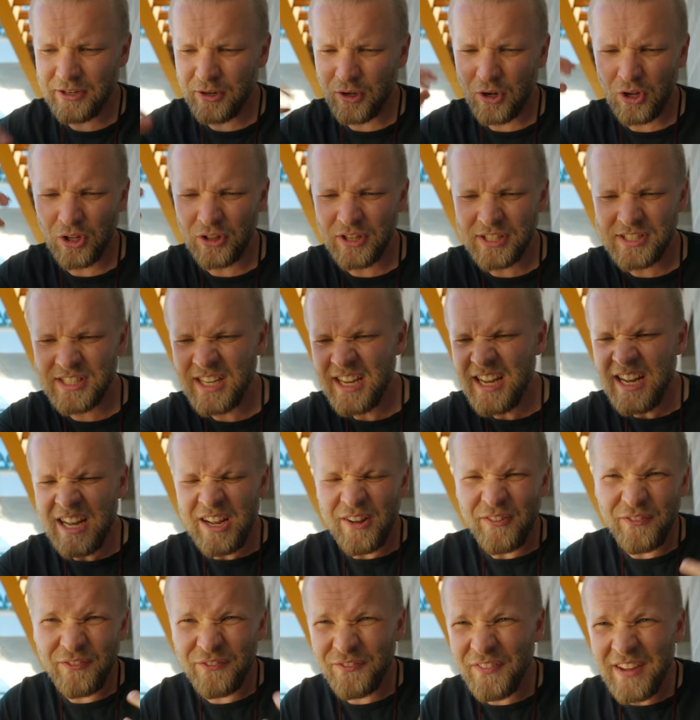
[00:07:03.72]
and all this
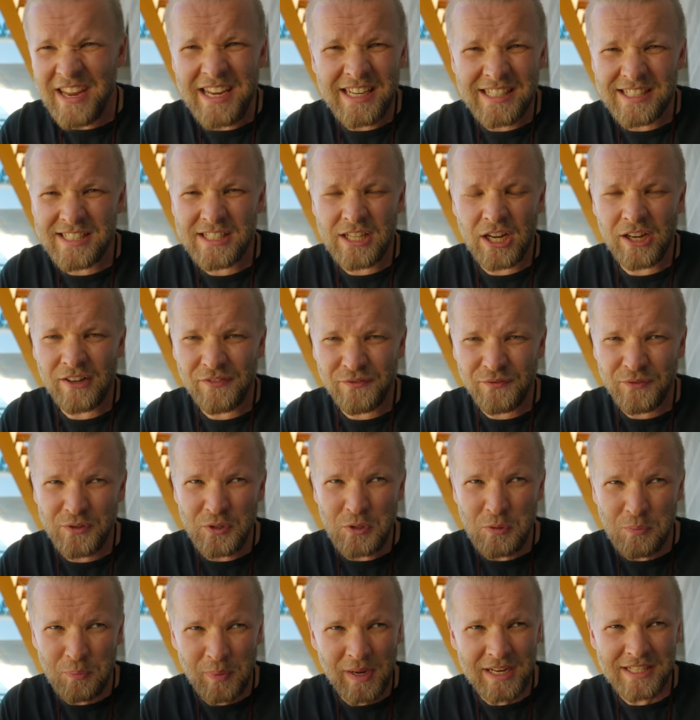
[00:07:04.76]
fake stuff.
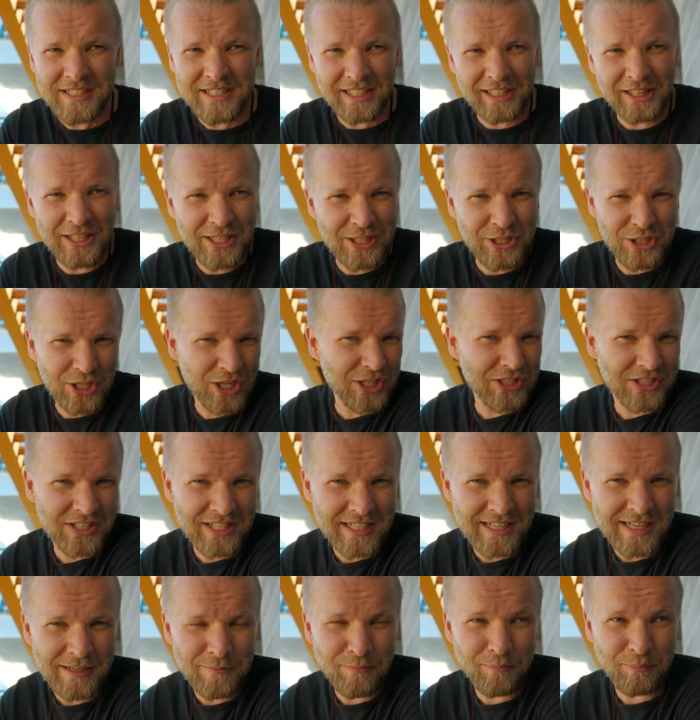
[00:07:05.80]
You basically just
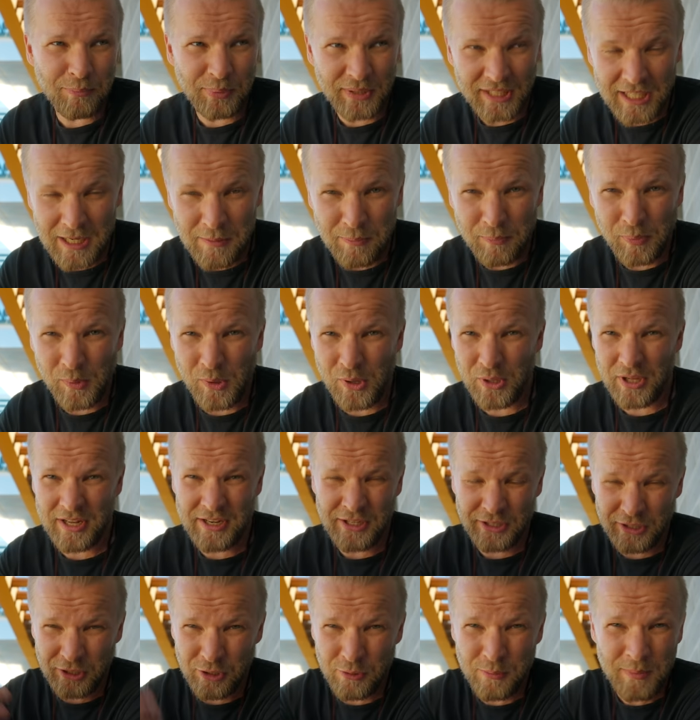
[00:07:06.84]
need people
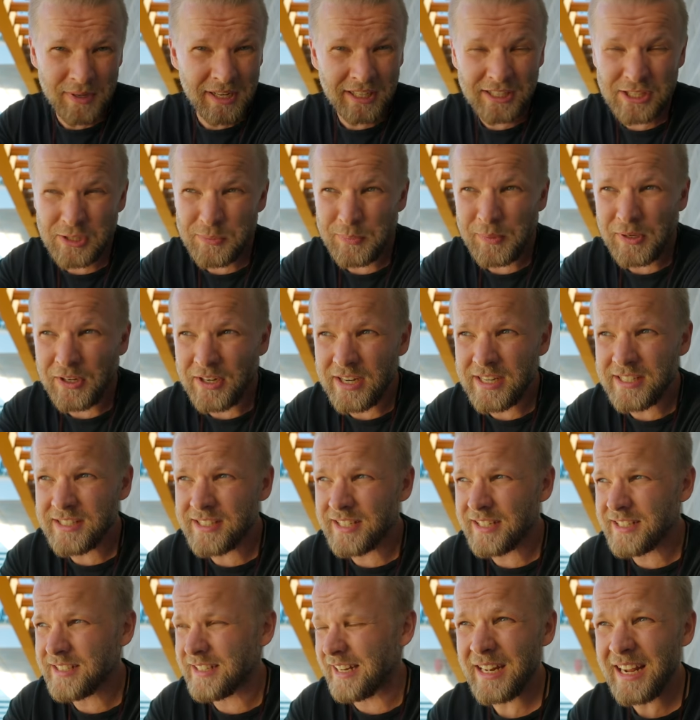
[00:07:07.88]
and human
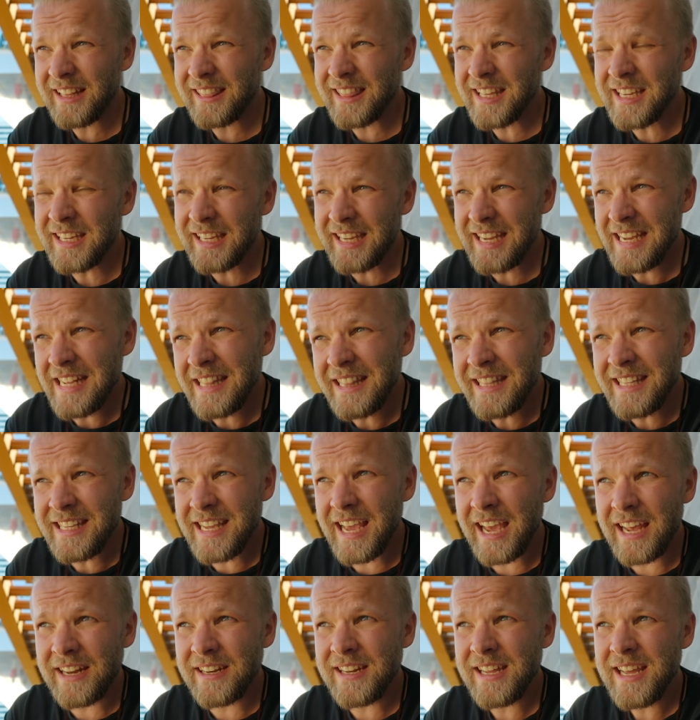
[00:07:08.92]
experiences, and I think in
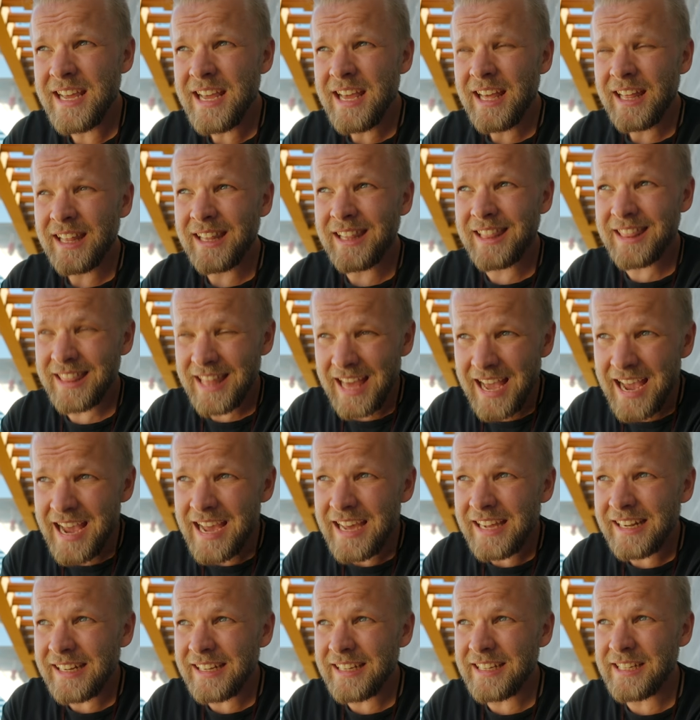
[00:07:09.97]
the end
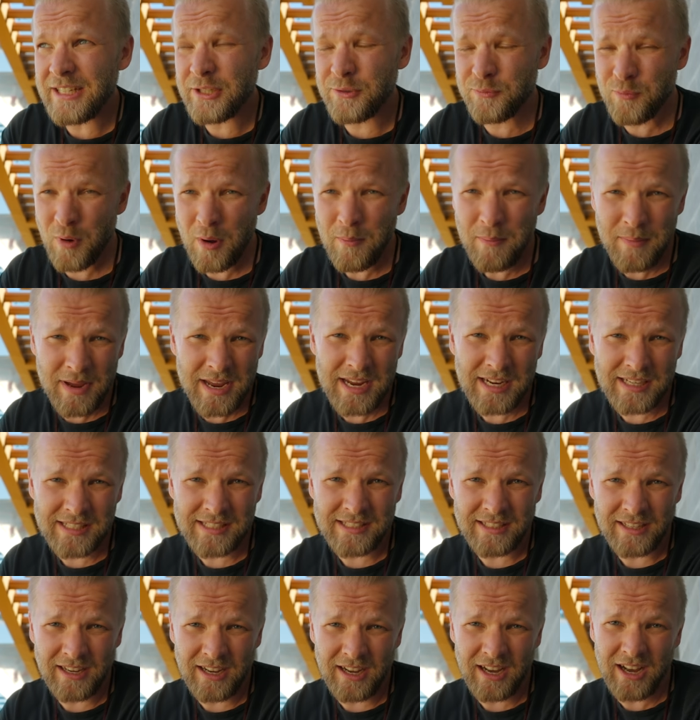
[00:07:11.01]
that is what
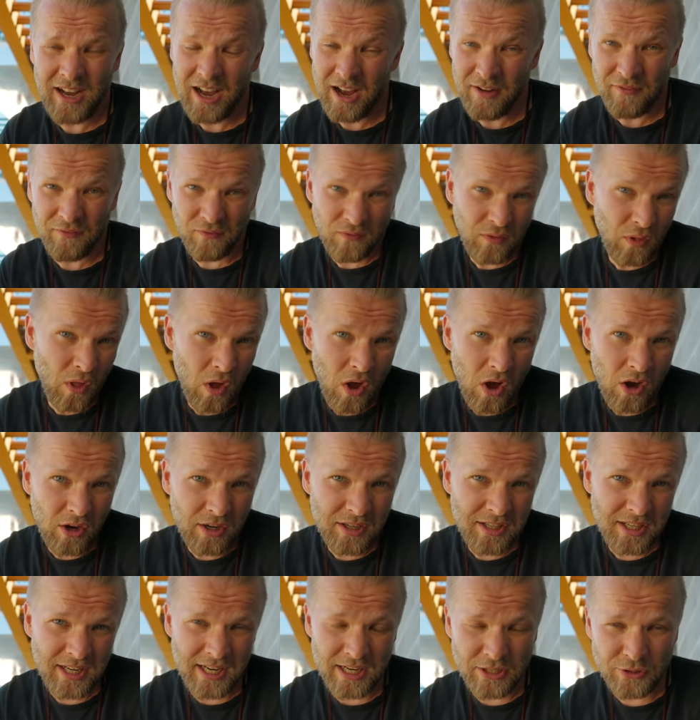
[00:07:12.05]
makes uh, a
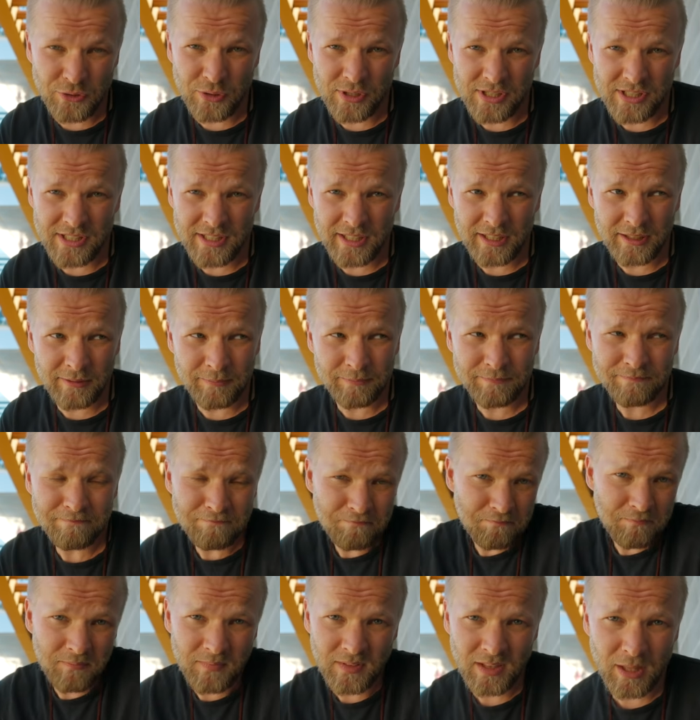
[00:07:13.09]
vlog interesting.
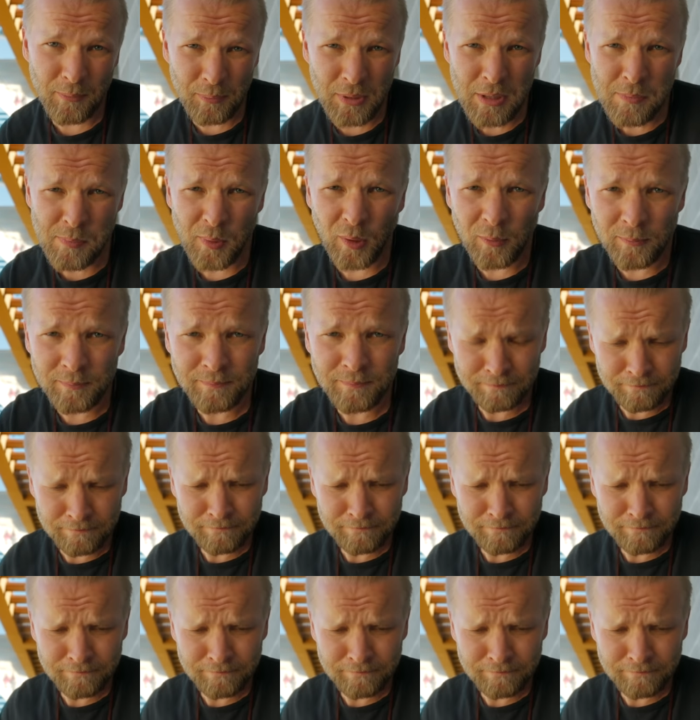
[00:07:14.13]
The people.